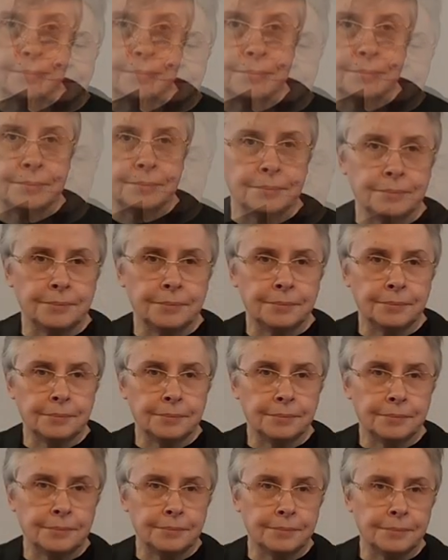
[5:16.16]

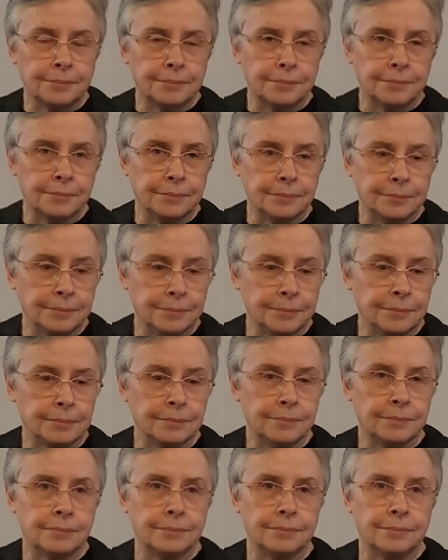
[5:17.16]

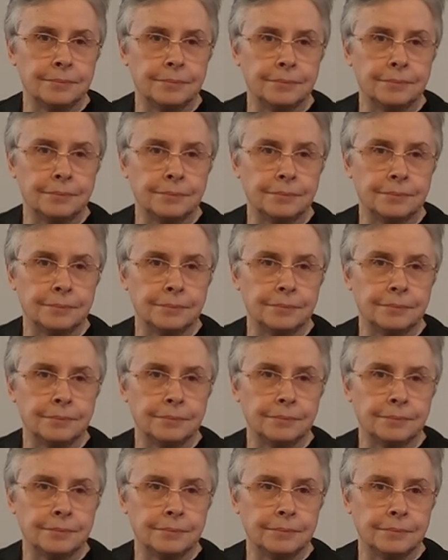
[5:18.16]

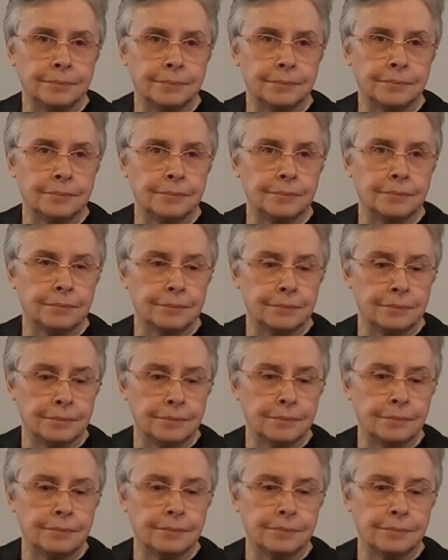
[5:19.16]

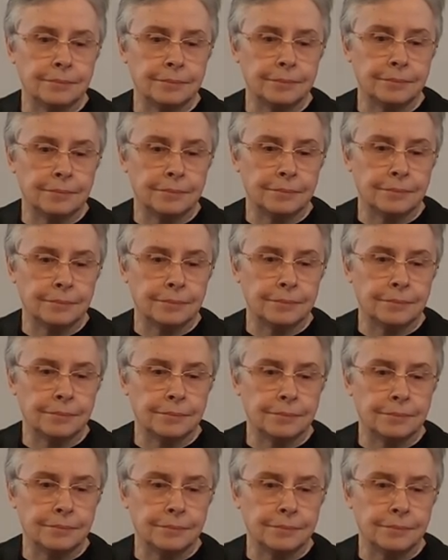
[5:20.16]

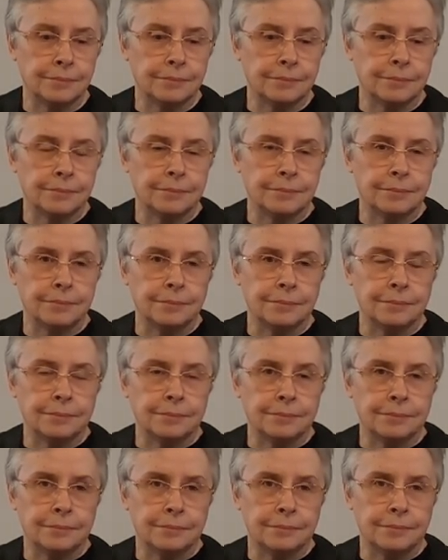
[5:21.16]

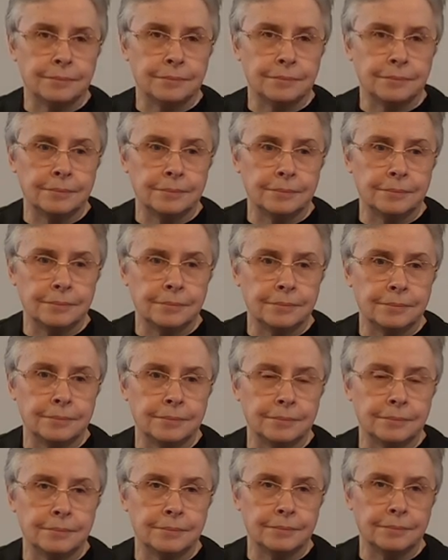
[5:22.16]

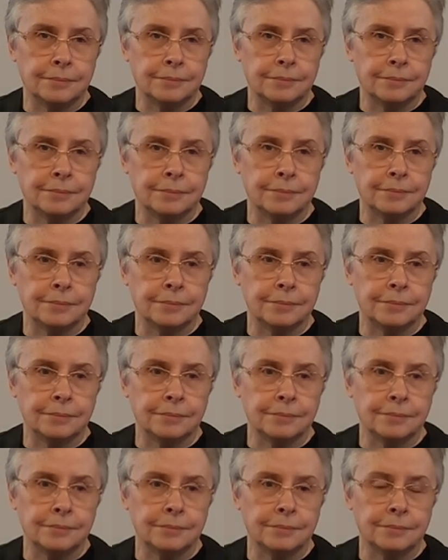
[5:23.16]
This person isn't speaking.